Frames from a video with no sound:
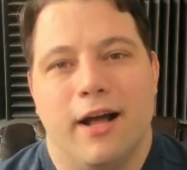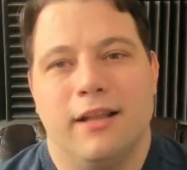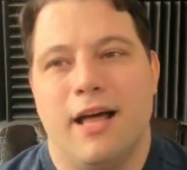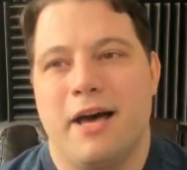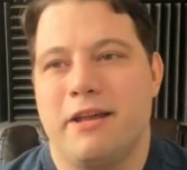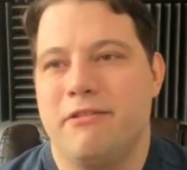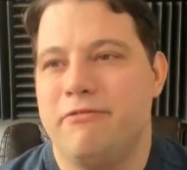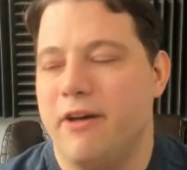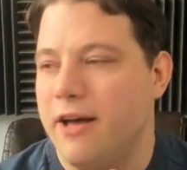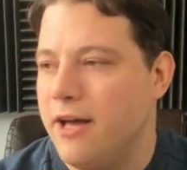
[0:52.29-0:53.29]
A lot
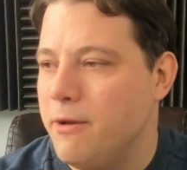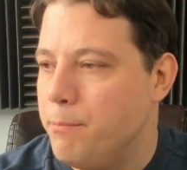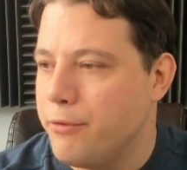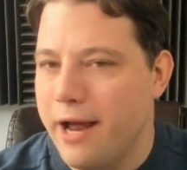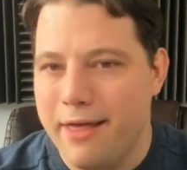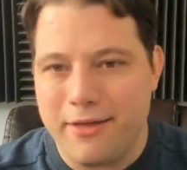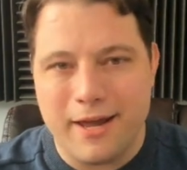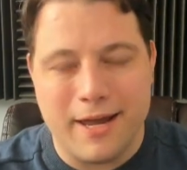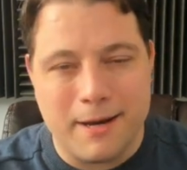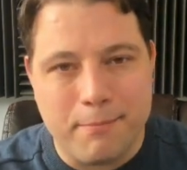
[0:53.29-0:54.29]
of breath
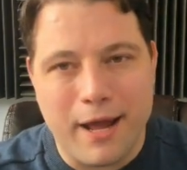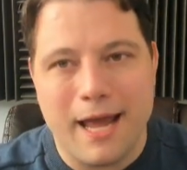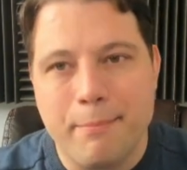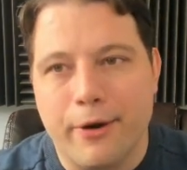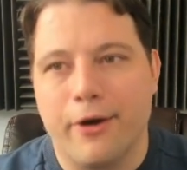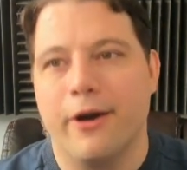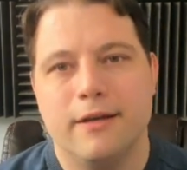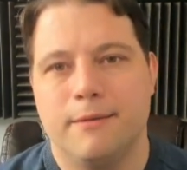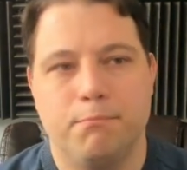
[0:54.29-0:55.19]
and paper,